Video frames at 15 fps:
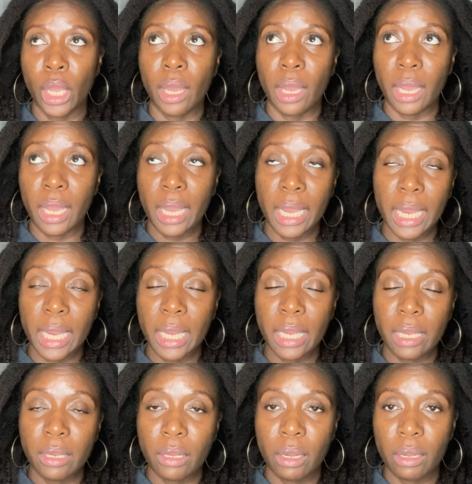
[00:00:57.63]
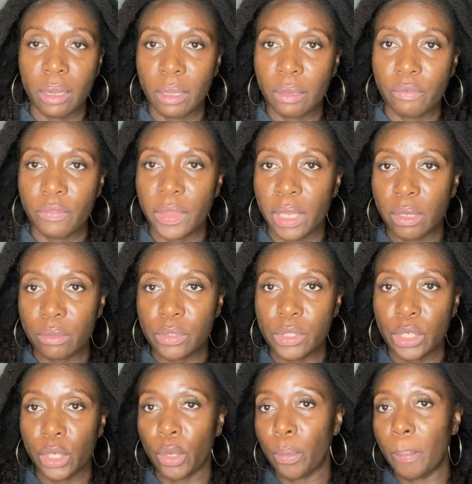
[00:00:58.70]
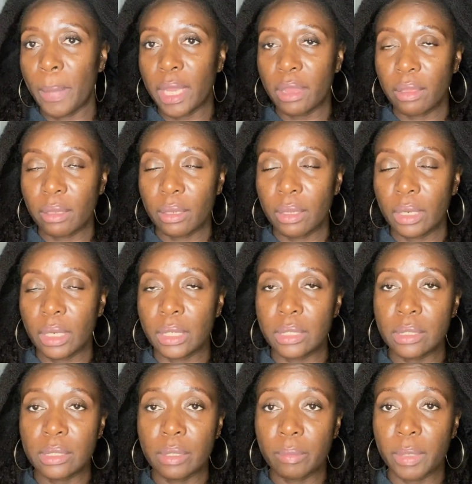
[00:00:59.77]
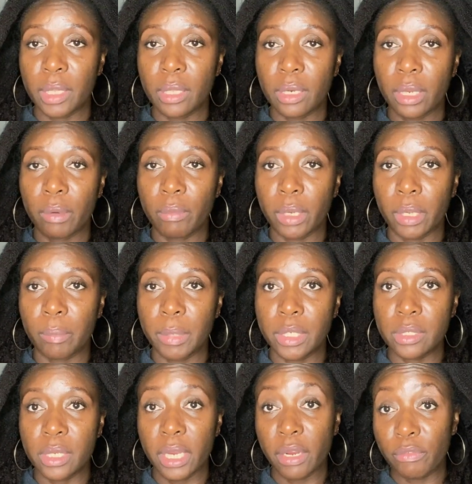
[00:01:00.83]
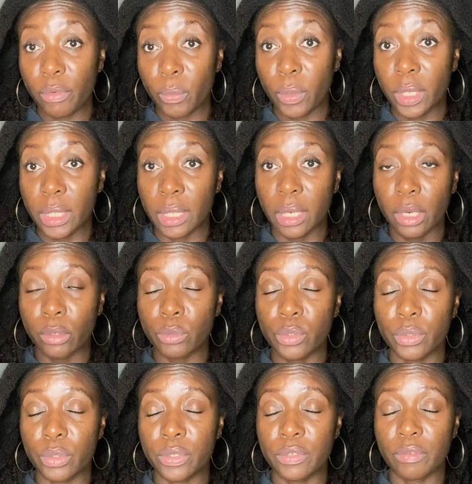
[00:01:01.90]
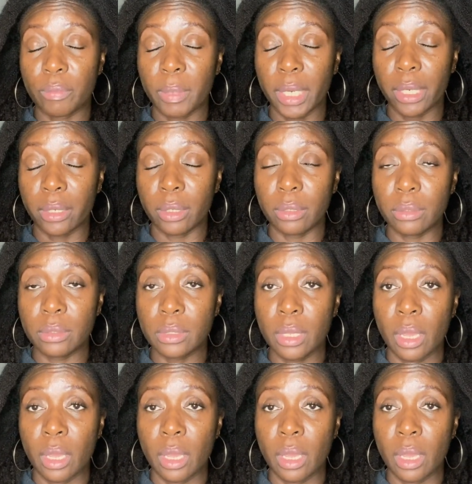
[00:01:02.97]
I love the LCO method, and this is the method I recommend to everyone that I also use for my girls.